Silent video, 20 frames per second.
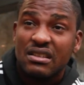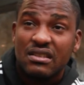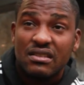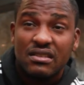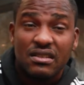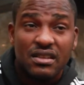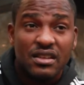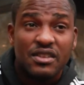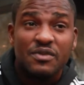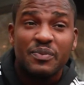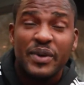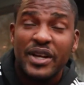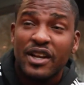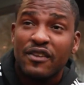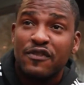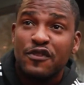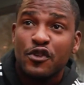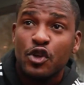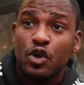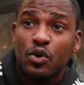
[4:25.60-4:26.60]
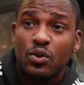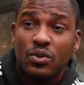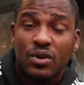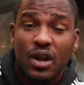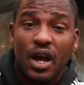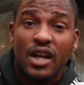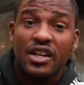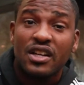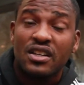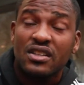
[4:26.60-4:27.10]
there's been a few.
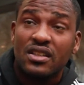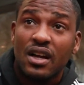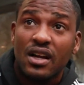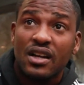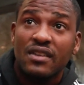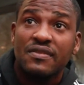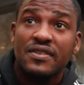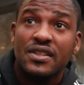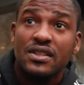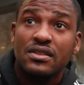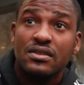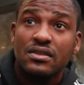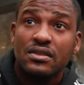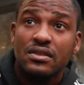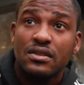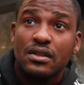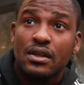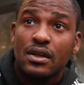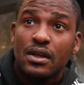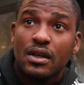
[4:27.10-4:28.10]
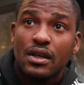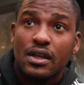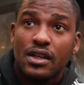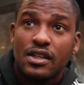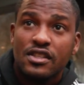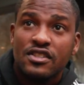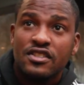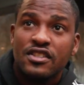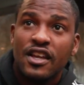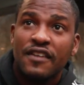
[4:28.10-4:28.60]
Landon Donovan
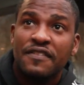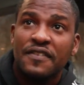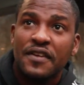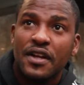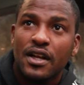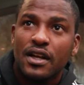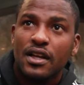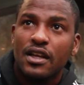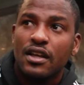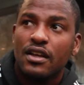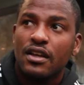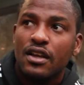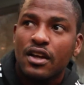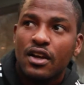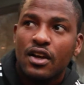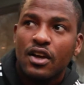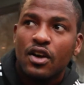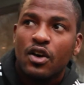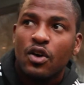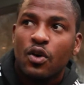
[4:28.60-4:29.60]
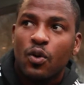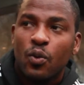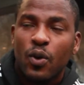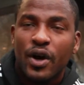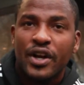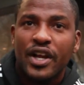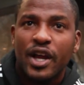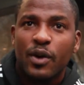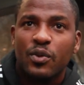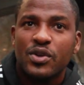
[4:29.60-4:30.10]
is definitely what
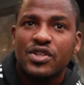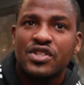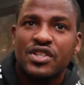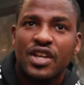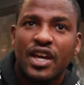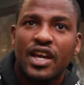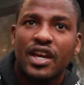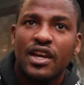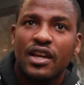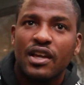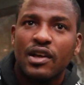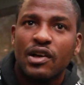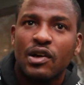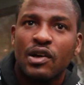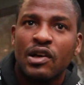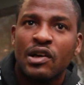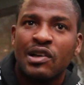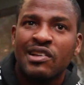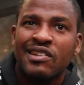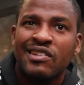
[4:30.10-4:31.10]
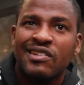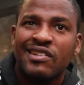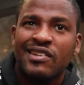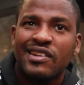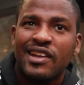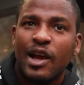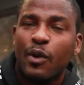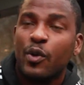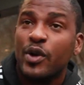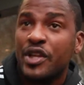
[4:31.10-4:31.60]
I would say
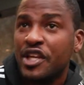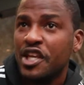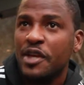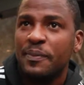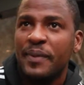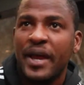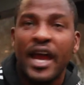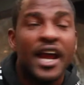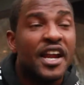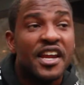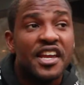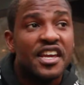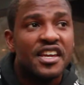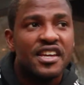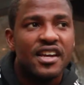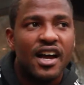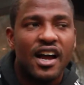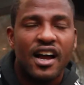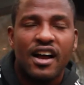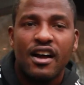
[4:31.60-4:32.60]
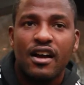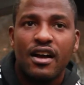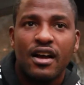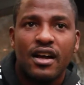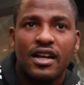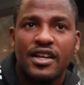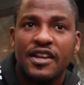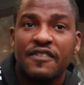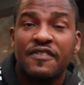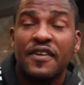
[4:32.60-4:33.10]
that would keep any uh,
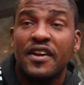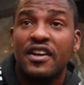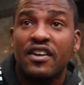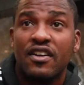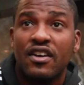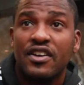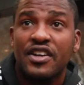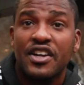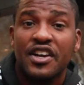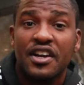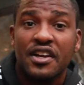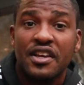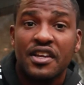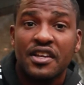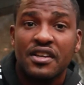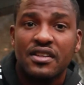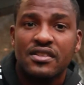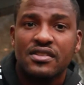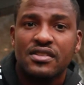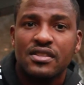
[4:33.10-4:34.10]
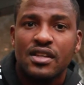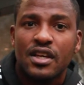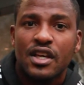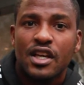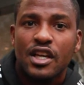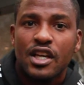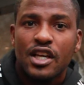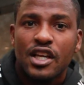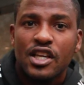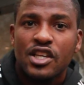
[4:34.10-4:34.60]
defender on their heels.
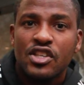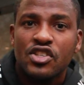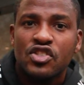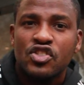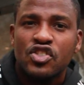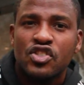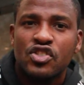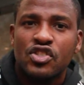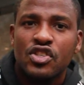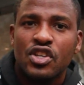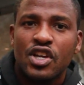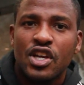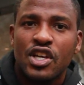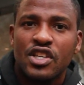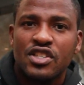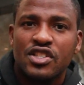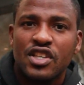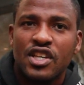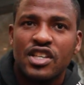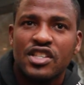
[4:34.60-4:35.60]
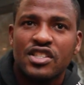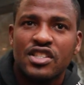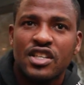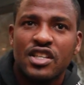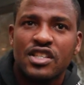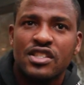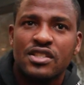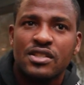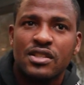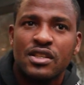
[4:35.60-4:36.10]
He's his, his,
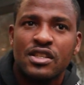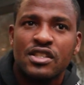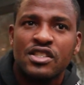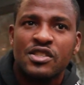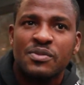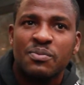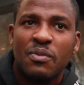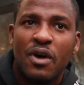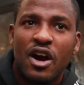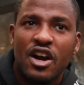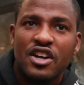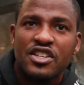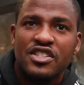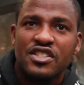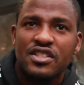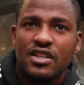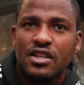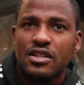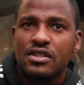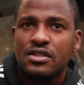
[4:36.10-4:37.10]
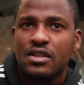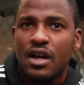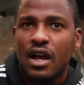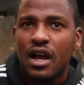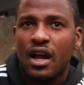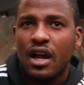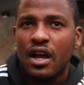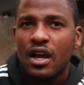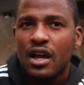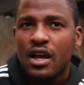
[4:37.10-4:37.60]
his, his smarts, his,
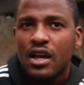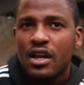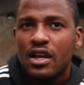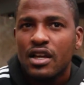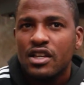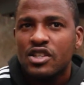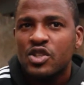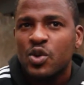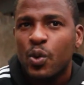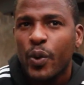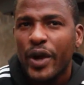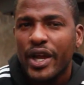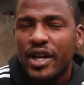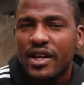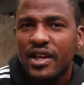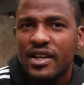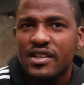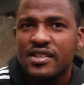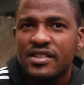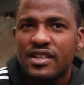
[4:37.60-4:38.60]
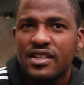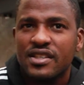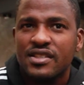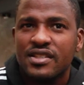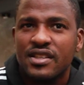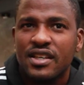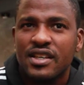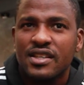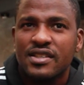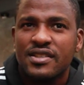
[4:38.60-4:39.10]
uh, his quickness, his,
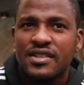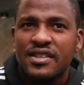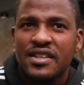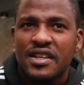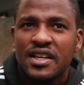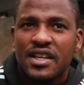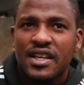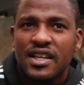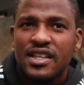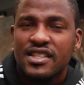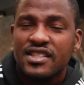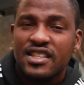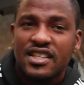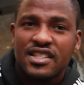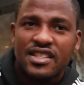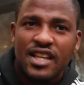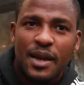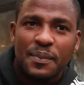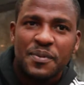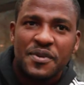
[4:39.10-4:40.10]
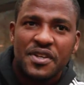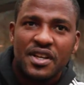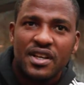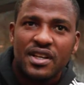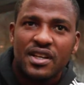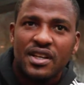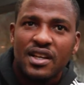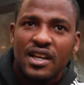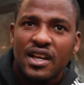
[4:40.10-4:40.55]
his, his deception,